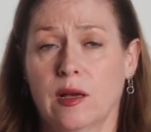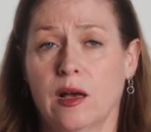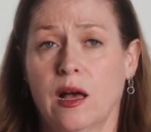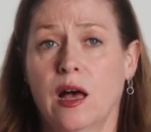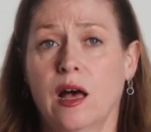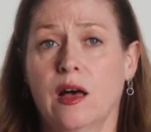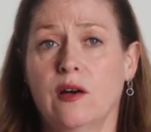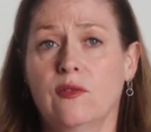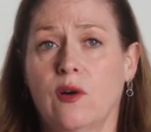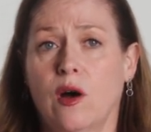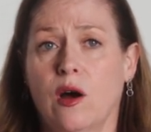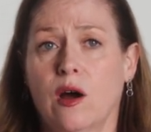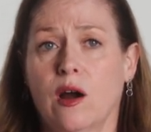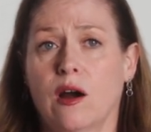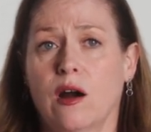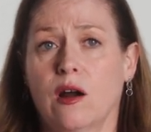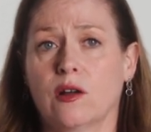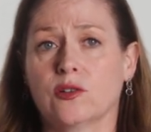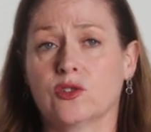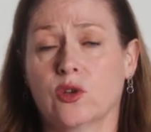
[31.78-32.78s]
of
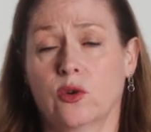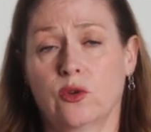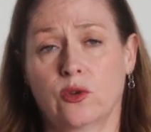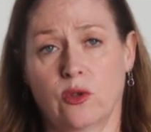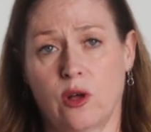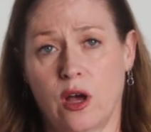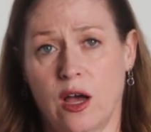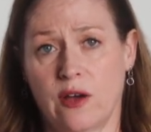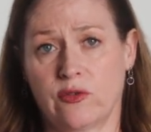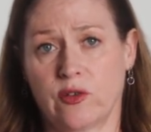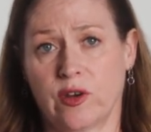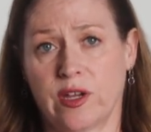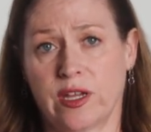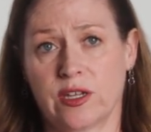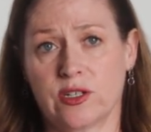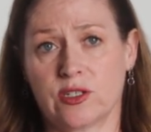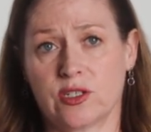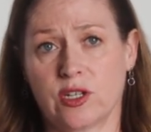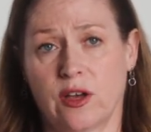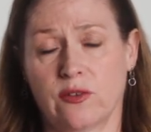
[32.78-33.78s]
our total offering
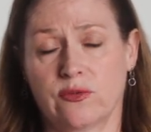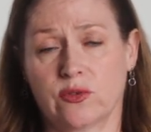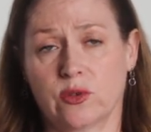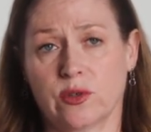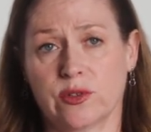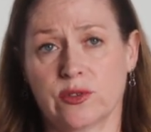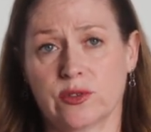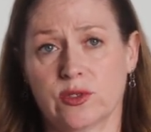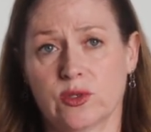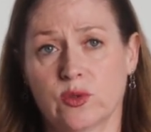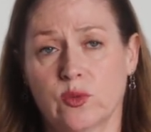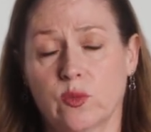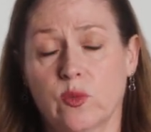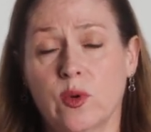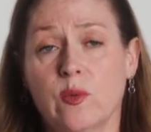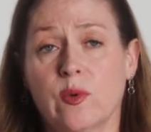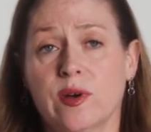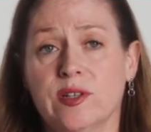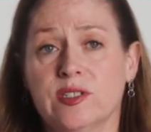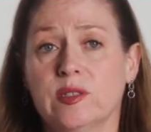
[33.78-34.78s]
at Shaw Floors. We
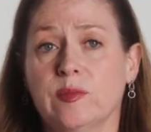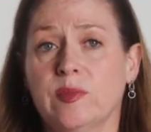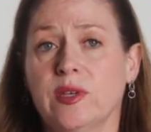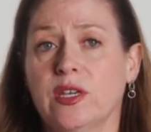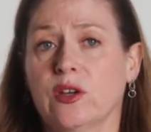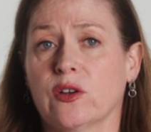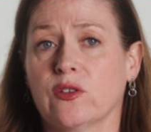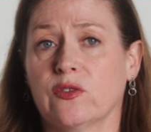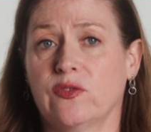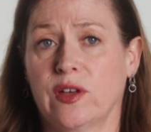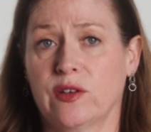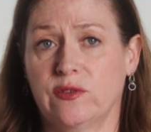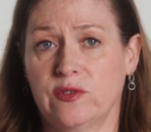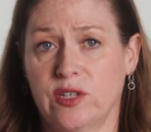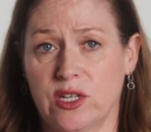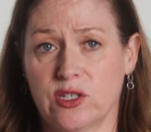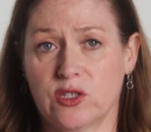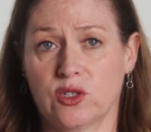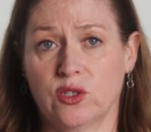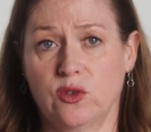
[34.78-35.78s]
want to be your
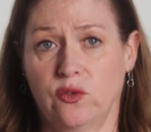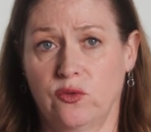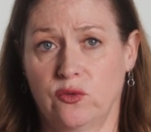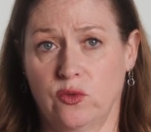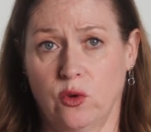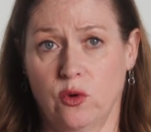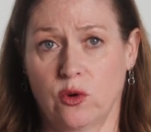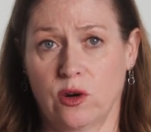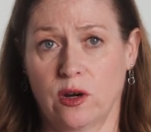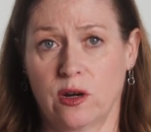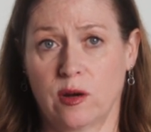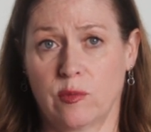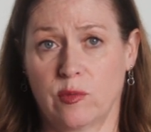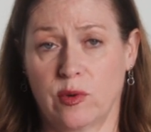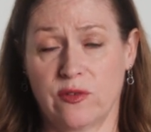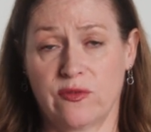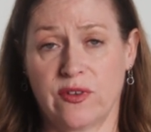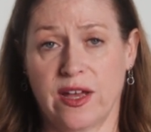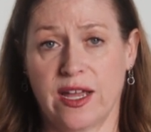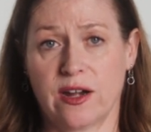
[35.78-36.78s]
foundational floor
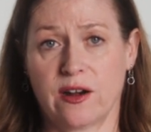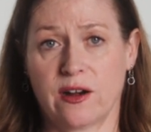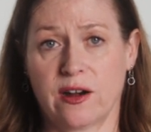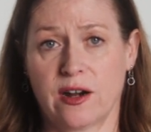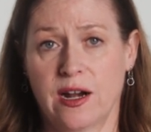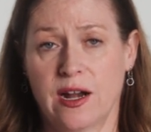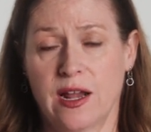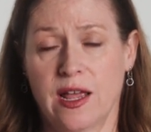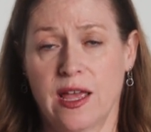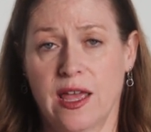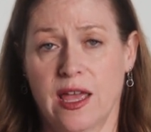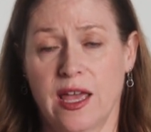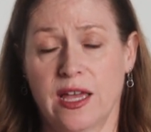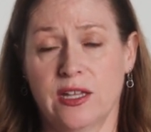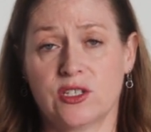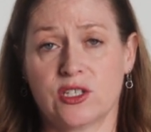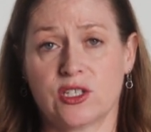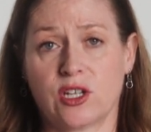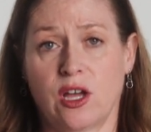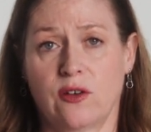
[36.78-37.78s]
provider,
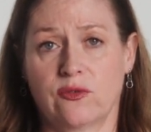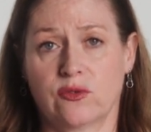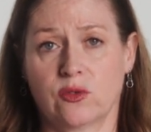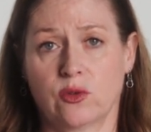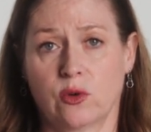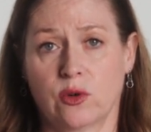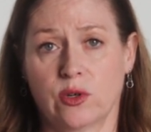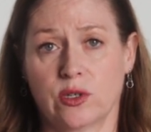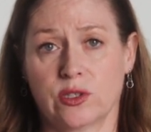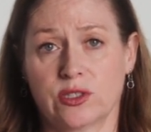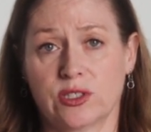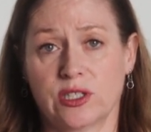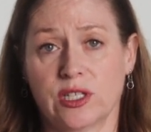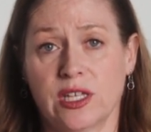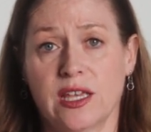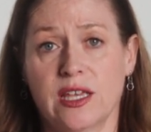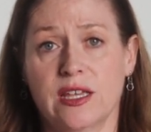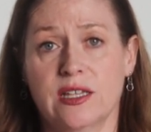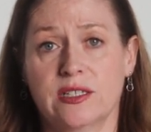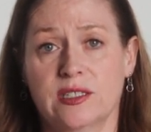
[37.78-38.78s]
and Shaw Floors
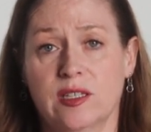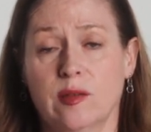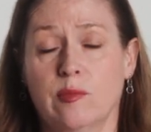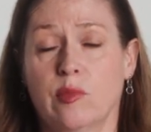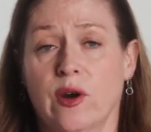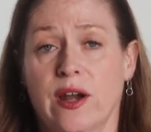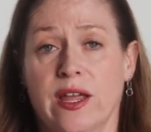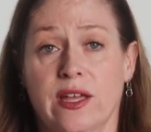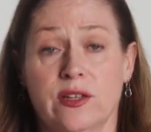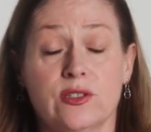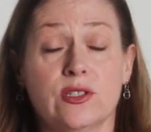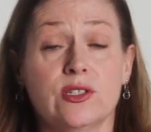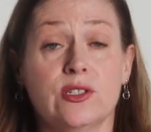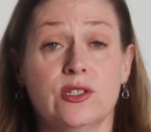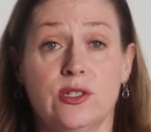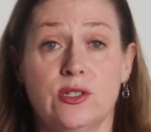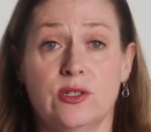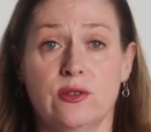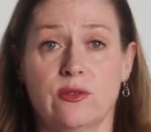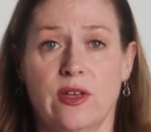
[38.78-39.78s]
is the brand
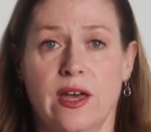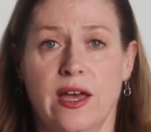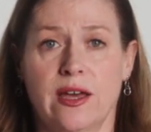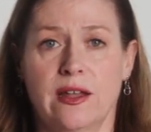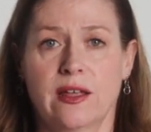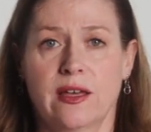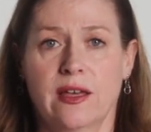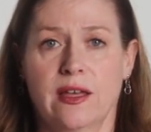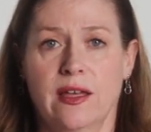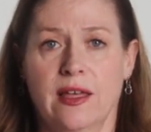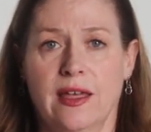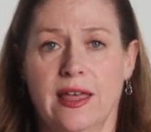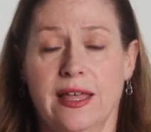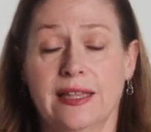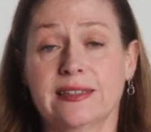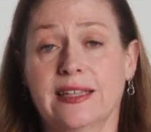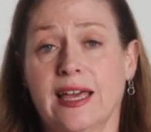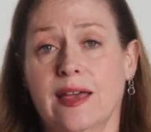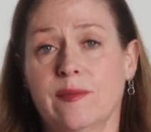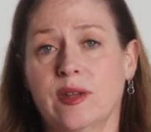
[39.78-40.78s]
to do that.
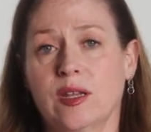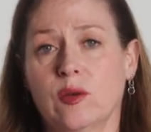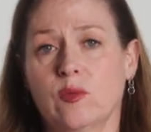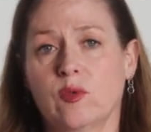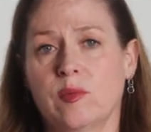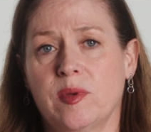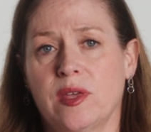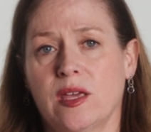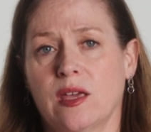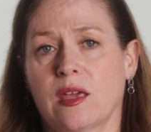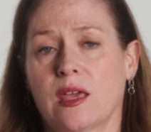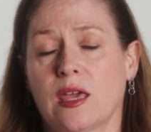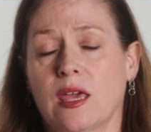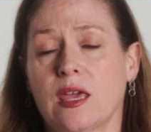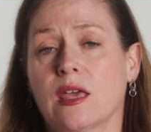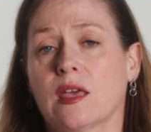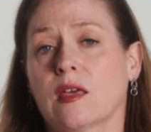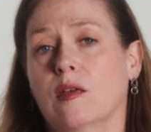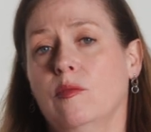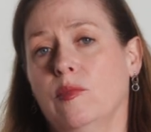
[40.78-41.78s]
And laminate will be a
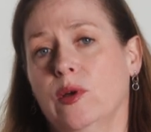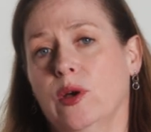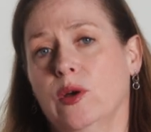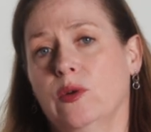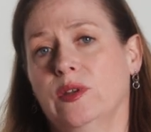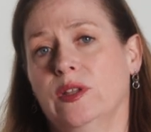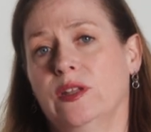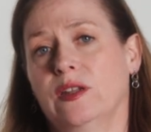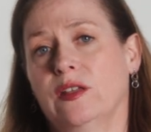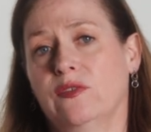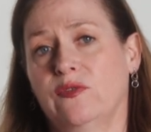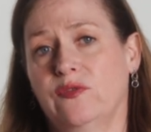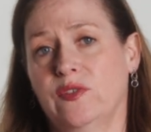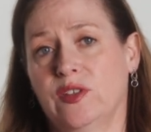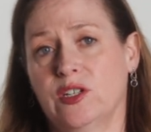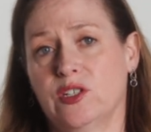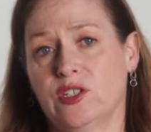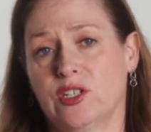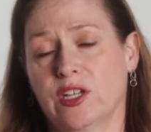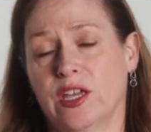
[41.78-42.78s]
key component of
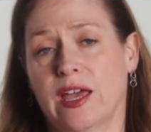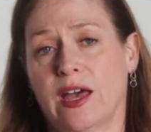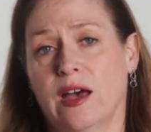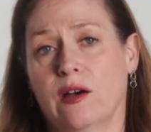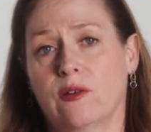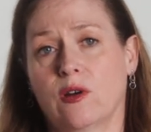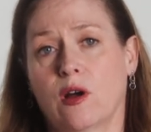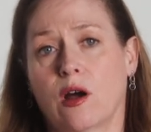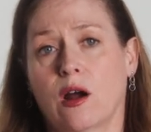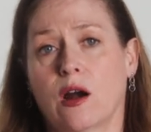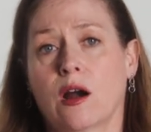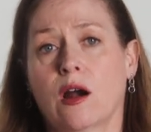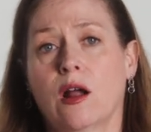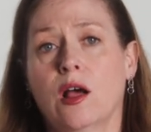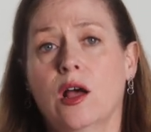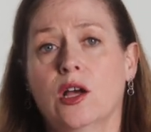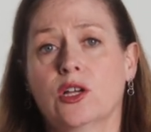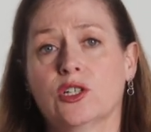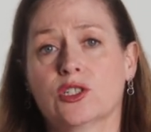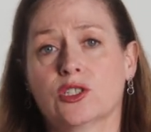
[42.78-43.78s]
finishing out our
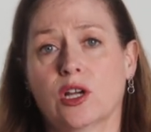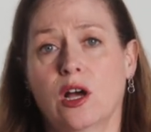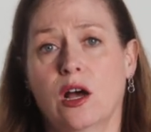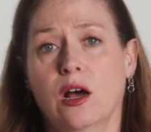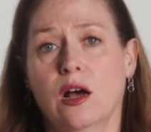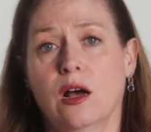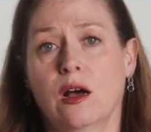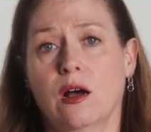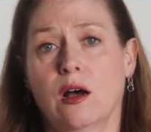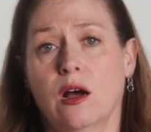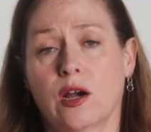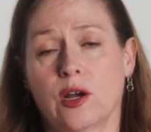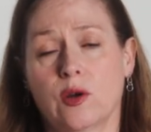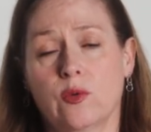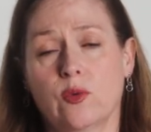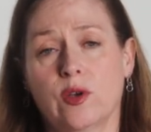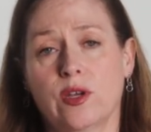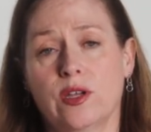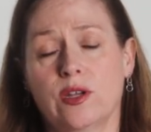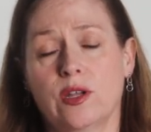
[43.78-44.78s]
Shaw,
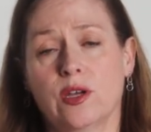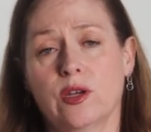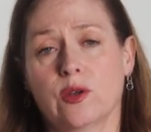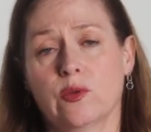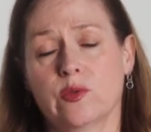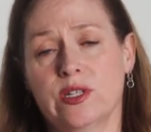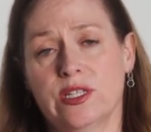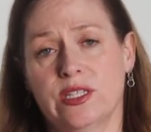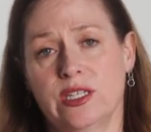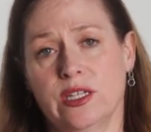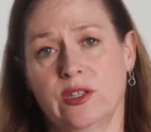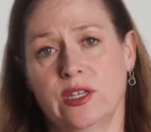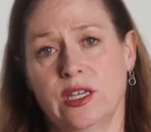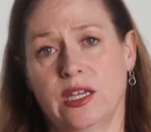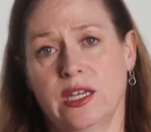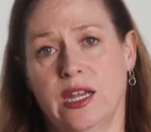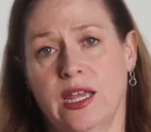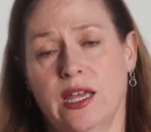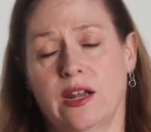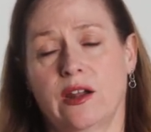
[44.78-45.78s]
hardwood,
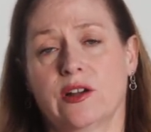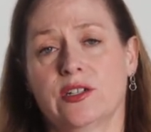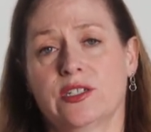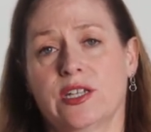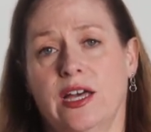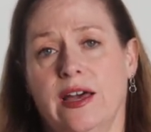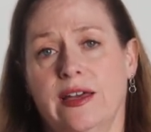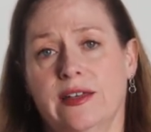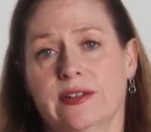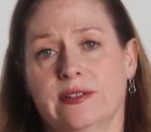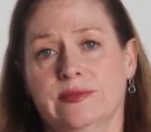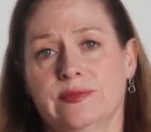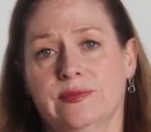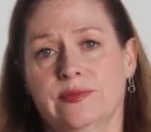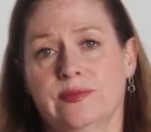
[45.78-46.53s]
resilient, and our tile.